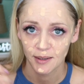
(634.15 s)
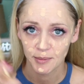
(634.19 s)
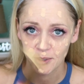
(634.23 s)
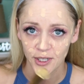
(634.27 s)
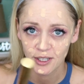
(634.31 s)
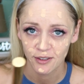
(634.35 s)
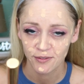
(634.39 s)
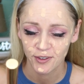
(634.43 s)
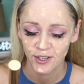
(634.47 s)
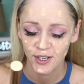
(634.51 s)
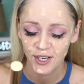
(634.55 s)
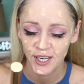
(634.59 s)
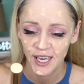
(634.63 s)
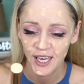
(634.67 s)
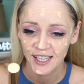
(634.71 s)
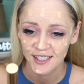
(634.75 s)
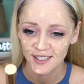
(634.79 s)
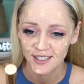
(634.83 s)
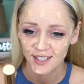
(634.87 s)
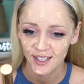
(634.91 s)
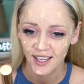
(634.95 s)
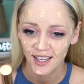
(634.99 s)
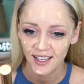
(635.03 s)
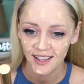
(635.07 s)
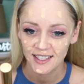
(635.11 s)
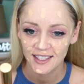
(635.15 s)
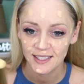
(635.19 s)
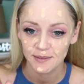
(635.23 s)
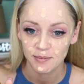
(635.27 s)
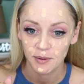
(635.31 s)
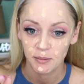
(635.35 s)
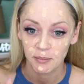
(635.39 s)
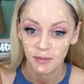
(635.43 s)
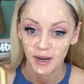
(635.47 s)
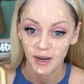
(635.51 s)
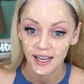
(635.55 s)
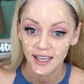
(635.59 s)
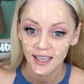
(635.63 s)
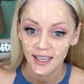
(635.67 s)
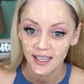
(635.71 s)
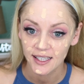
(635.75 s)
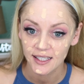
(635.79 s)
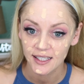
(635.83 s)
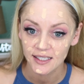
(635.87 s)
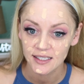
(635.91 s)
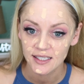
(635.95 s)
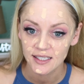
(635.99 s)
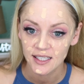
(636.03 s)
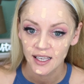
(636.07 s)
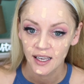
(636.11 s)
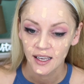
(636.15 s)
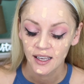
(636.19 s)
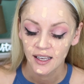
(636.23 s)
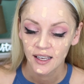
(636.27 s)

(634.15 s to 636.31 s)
me know if your kids are like this, but my kids,